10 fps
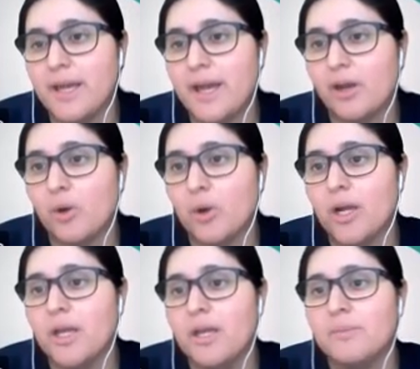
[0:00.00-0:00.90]
a
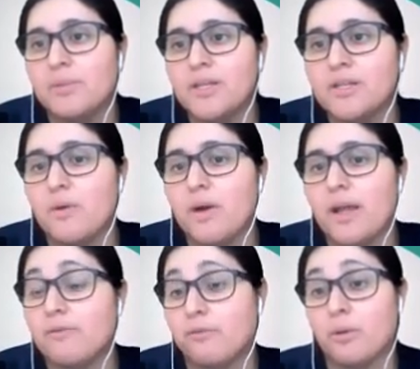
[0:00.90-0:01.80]
category, please
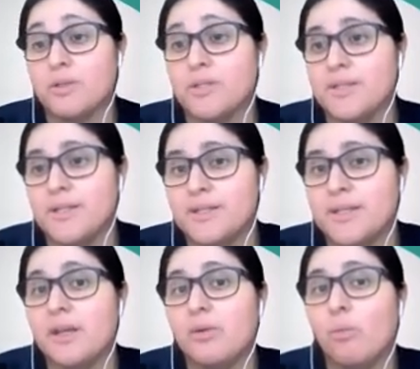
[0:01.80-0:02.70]
write for
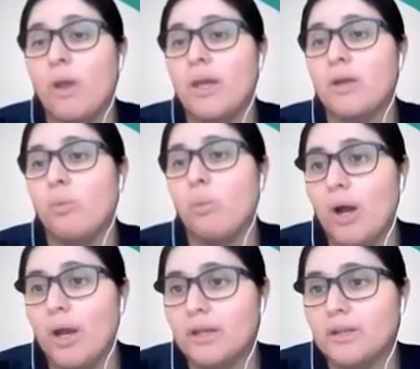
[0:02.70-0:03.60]
CCC in
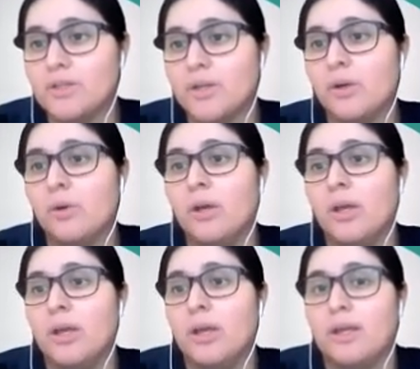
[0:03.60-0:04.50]
what? So
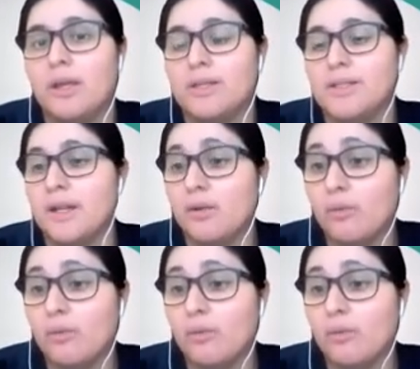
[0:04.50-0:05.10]
is it in